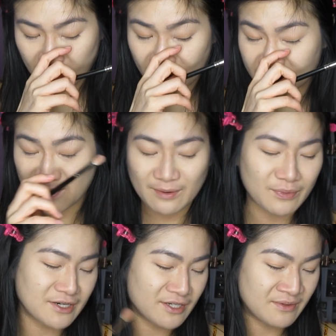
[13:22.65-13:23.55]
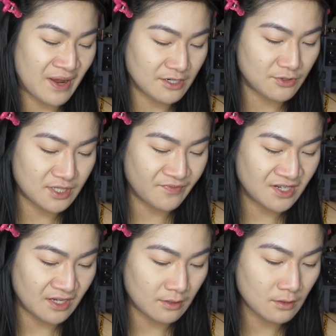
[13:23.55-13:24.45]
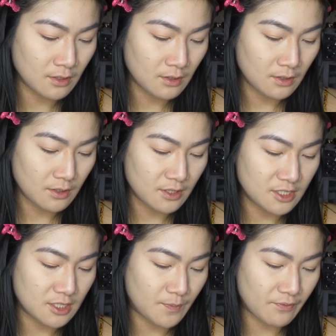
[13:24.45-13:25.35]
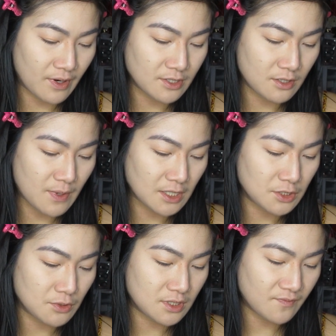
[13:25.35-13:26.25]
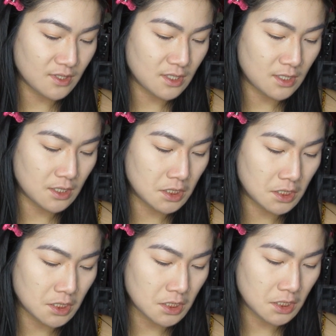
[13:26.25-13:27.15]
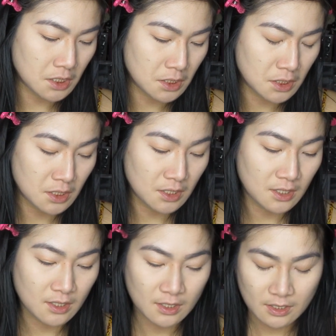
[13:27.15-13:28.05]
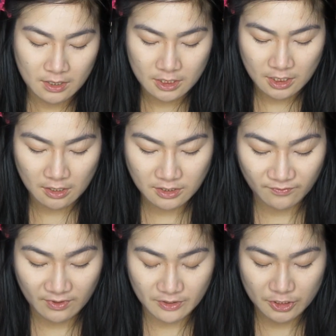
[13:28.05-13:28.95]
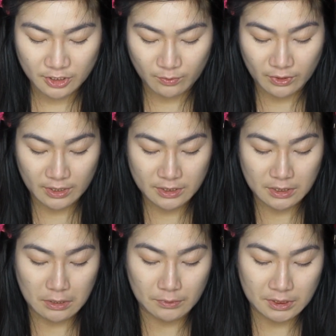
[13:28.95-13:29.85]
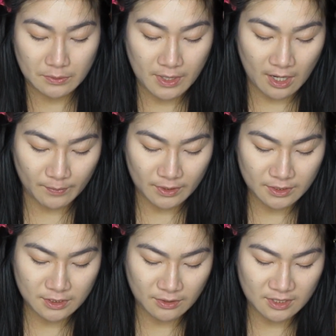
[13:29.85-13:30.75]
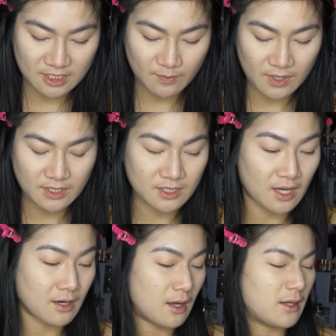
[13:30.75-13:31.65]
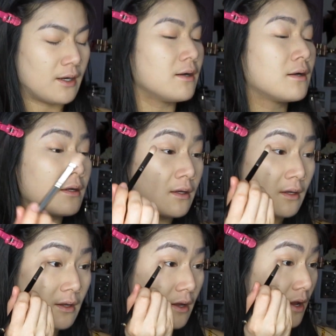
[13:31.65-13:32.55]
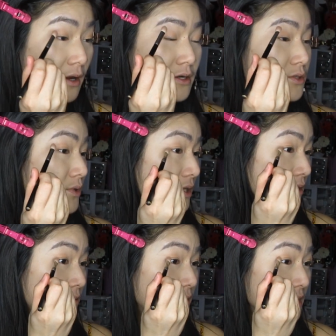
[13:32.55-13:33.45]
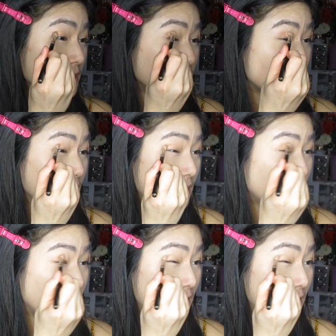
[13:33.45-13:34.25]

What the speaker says: Oh, it's MAC brush. It's a MAC 217. Dip it right into the MAC 217. This color looks very shimmery, so we'll see what happens. So I'm going to dip it into that color. I'm going to do it in the crease.